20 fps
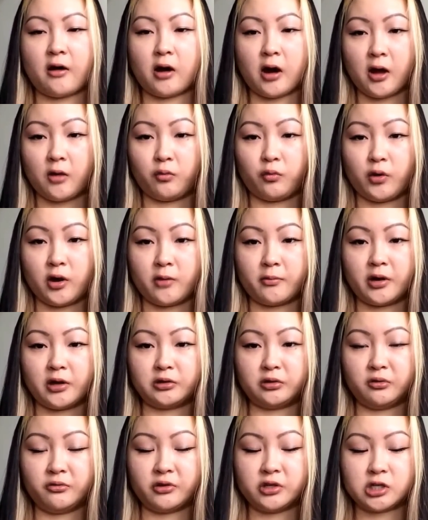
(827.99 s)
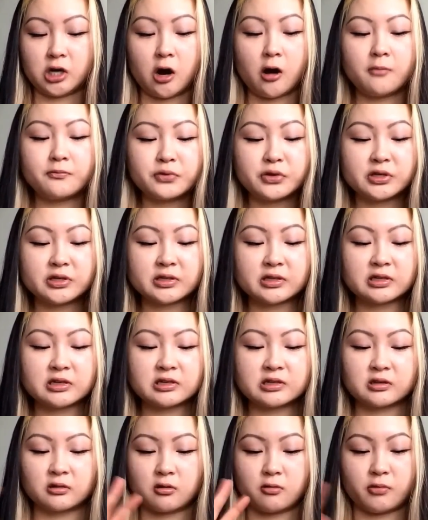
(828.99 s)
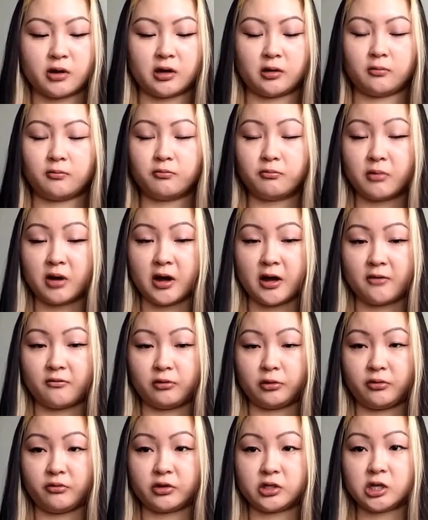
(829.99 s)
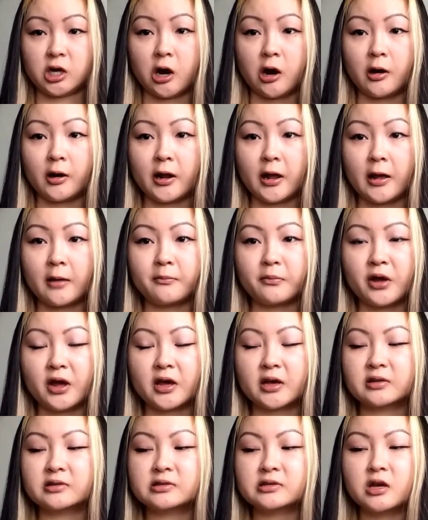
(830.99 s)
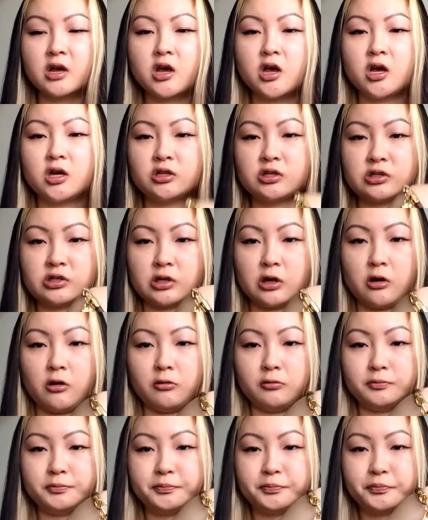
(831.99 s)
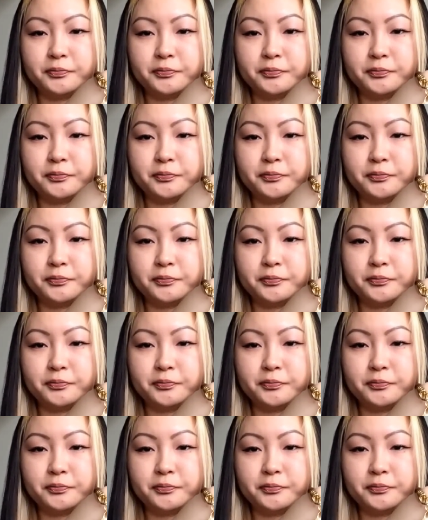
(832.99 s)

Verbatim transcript: I wear my Louis Vuitton pieces or my, my Louis Vuitton handbags, so